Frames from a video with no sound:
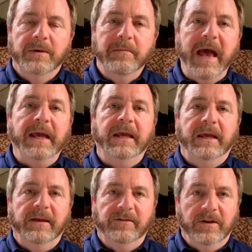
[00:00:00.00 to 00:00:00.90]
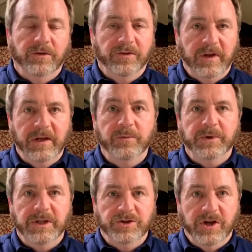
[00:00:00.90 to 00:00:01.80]
Maggie has interceded
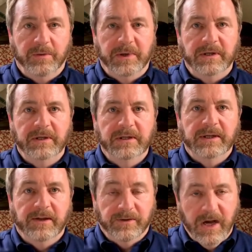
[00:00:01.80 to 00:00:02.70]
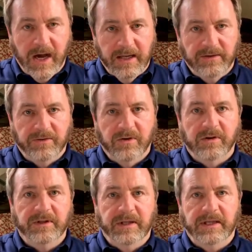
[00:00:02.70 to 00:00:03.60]
with the chairman, as God is
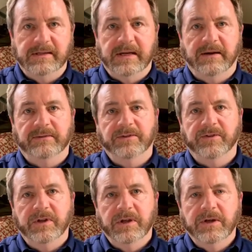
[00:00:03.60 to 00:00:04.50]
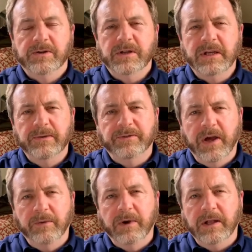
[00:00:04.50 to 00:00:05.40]
called in these novels, to give
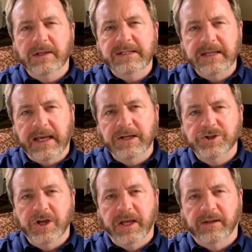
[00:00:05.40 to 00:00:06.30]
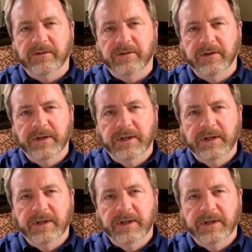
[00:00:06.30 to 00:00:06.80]
Tyrrell a second chance.